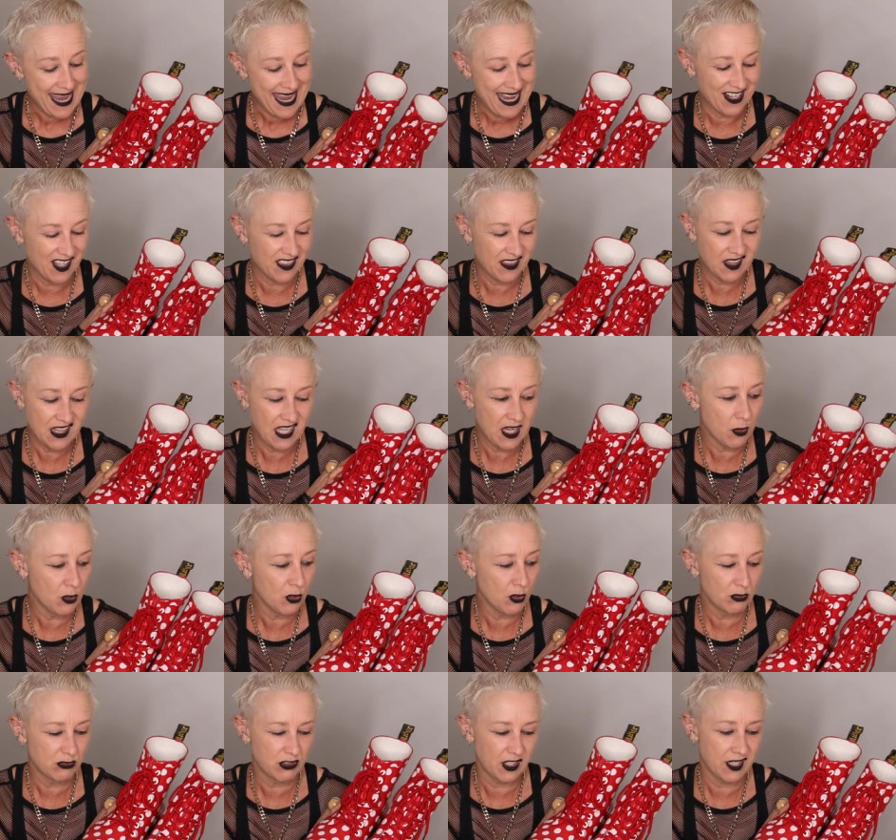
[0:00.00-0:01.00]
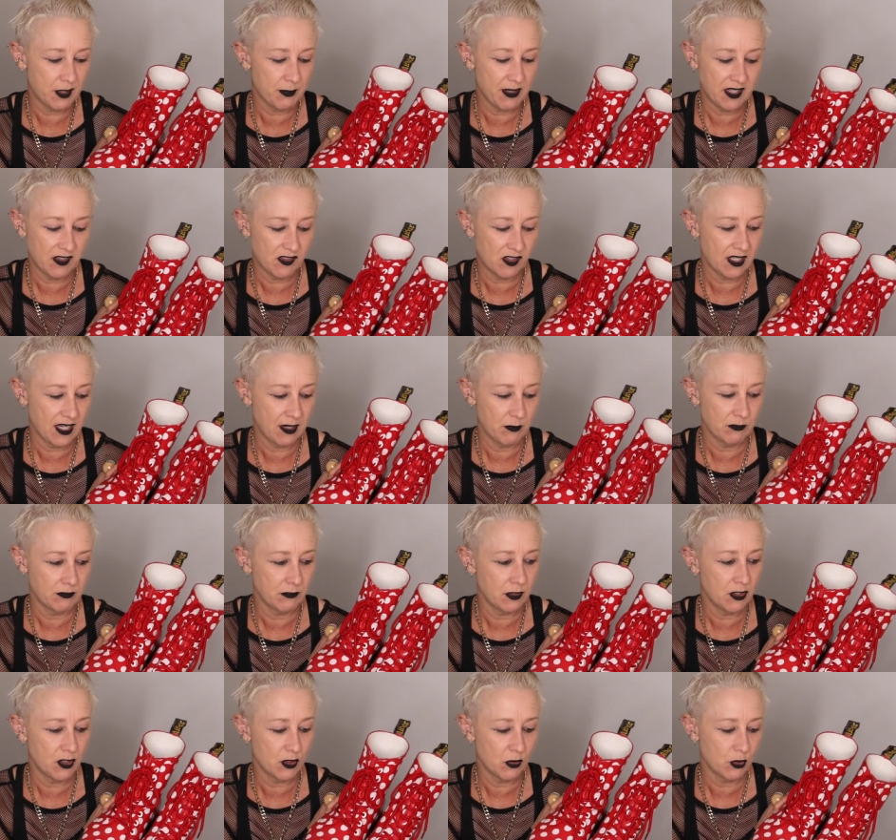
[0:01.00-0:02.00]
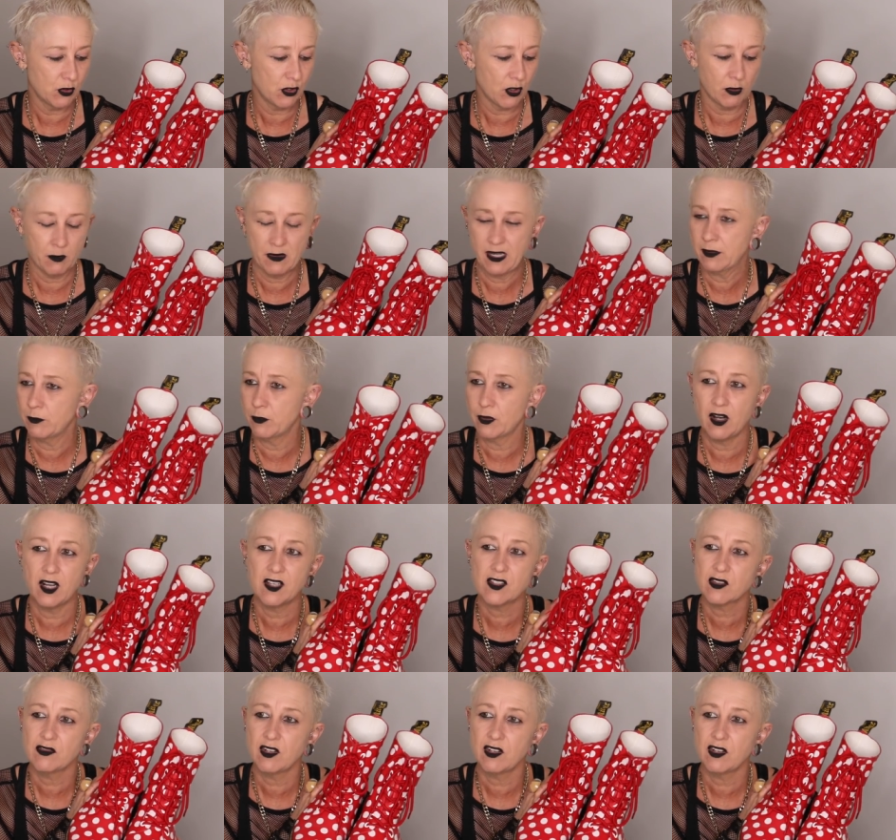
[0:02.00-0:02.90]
And I think they were around about the same usual Doc Marten price.